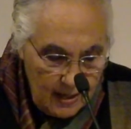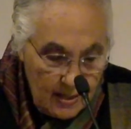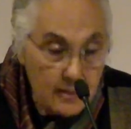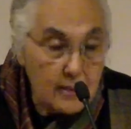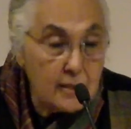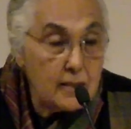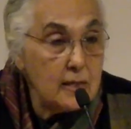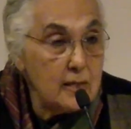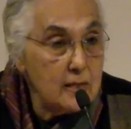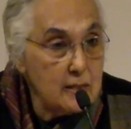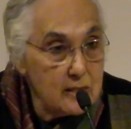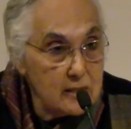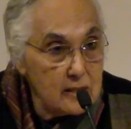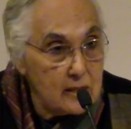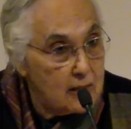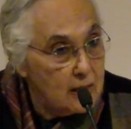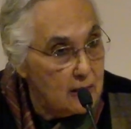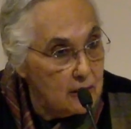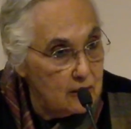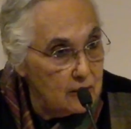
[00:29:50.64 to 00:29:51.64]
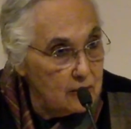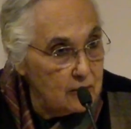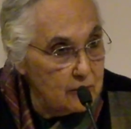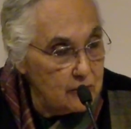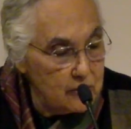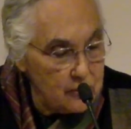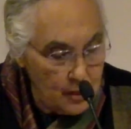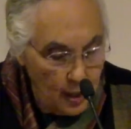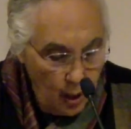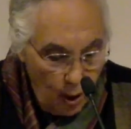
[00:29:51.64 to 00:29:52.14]
These
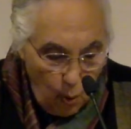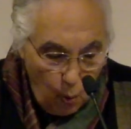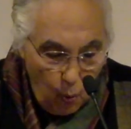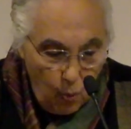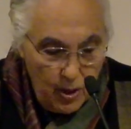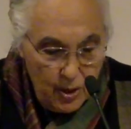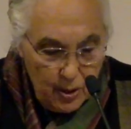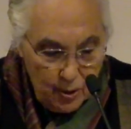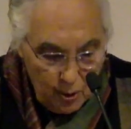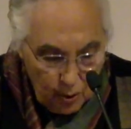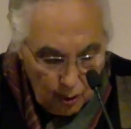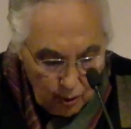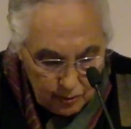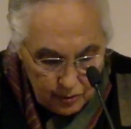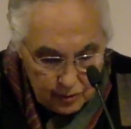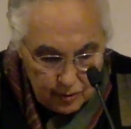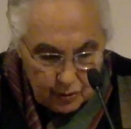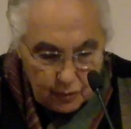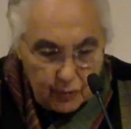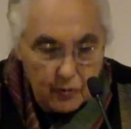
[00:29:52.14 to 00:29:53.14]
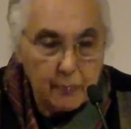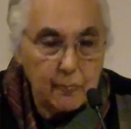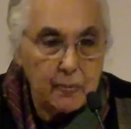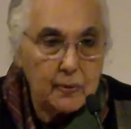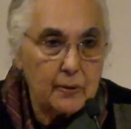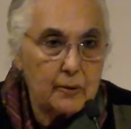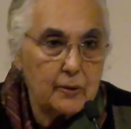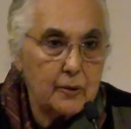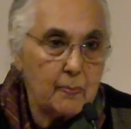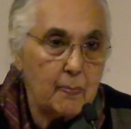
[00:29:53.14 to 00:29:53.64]
guilds were not
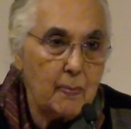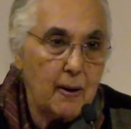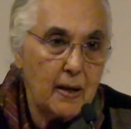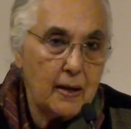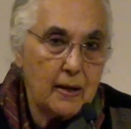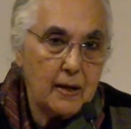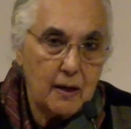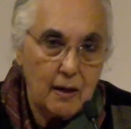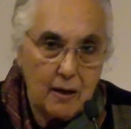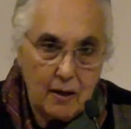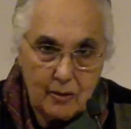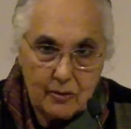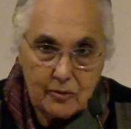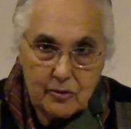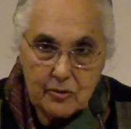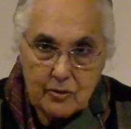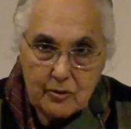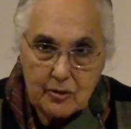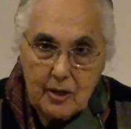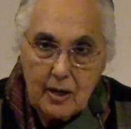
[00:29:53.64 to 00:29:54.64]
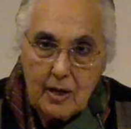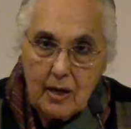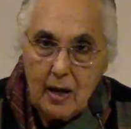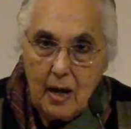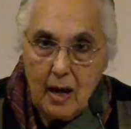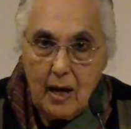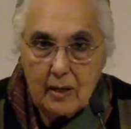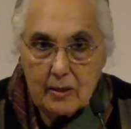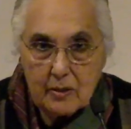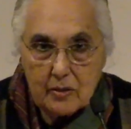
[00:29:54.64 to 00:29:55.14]
crippled by caste,
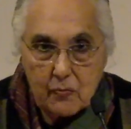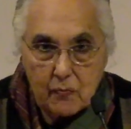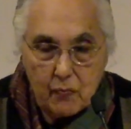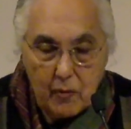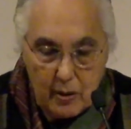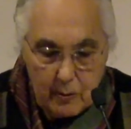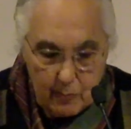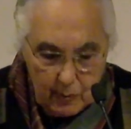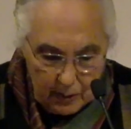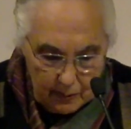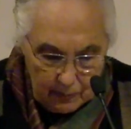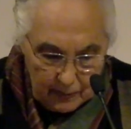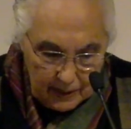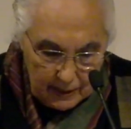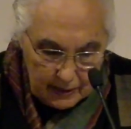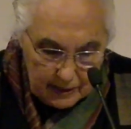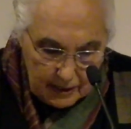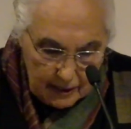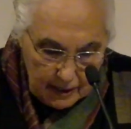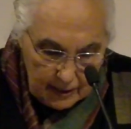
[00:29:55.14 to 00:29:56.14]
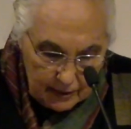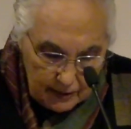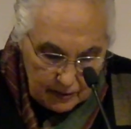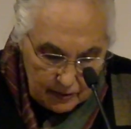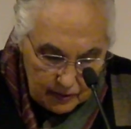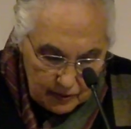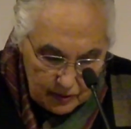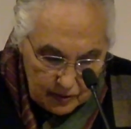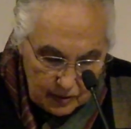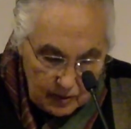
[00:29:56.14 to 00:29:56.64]
as Weber
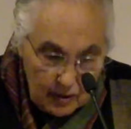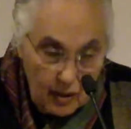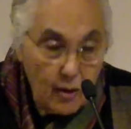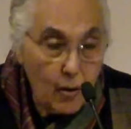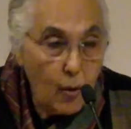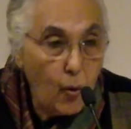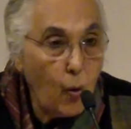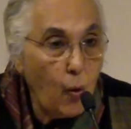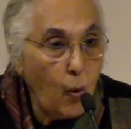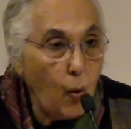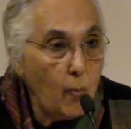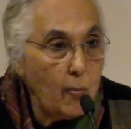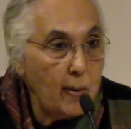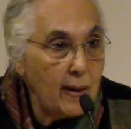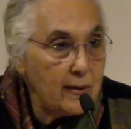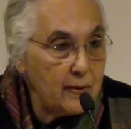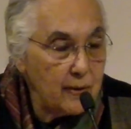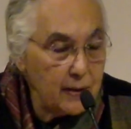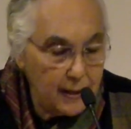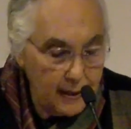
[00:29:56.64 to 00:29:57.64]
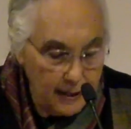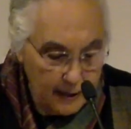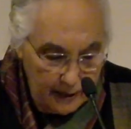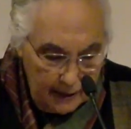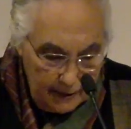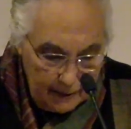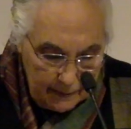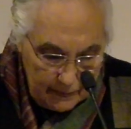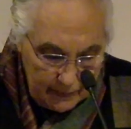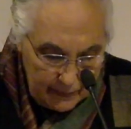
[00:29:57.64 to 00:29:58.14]
maintains, or by the
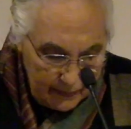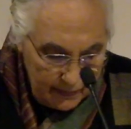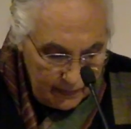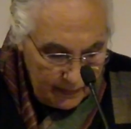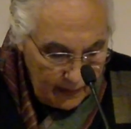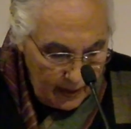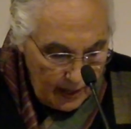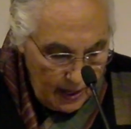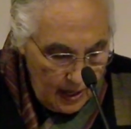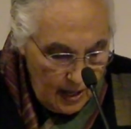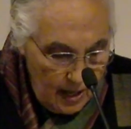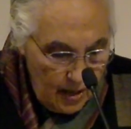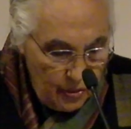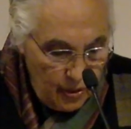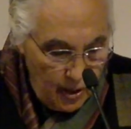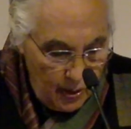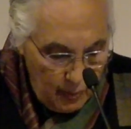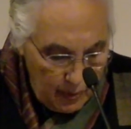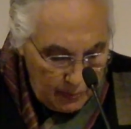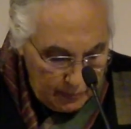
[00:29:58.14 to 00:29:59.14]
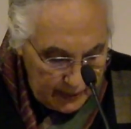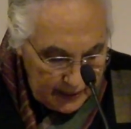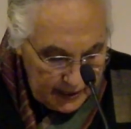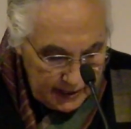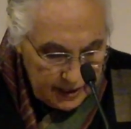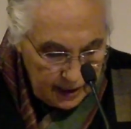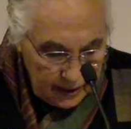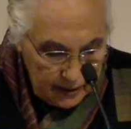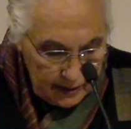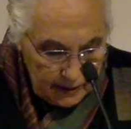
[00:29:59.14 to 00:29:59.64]
king. They were
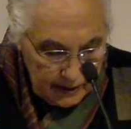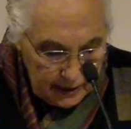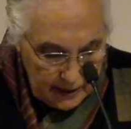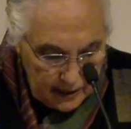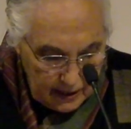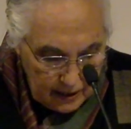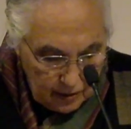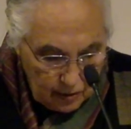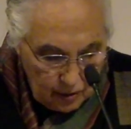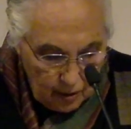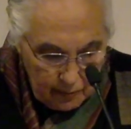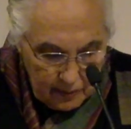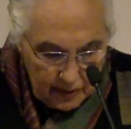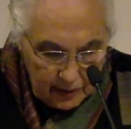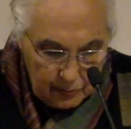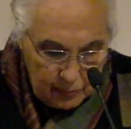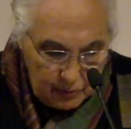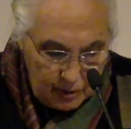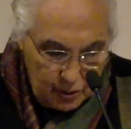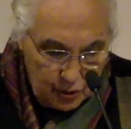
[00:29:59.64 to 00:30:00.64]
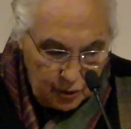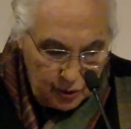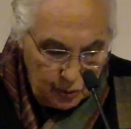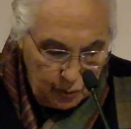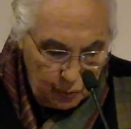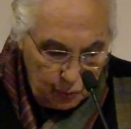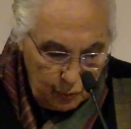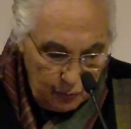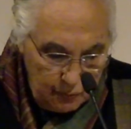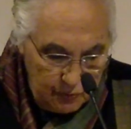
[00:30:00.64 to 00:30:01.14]
political and economic pressure
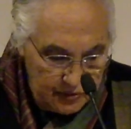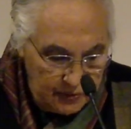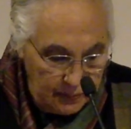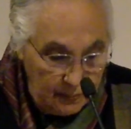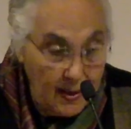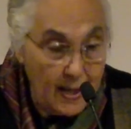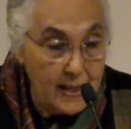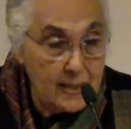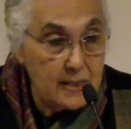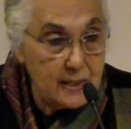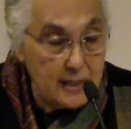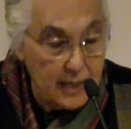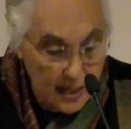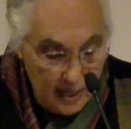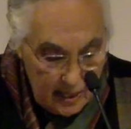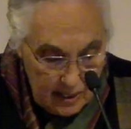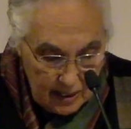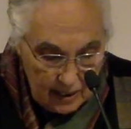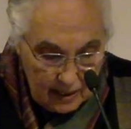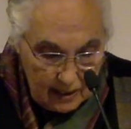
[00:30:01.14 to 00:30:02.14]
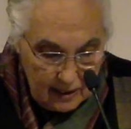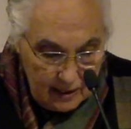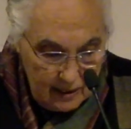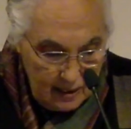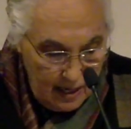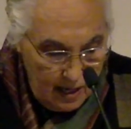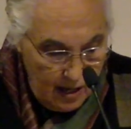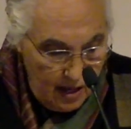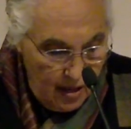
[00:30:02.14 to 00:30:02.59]
groups maintaining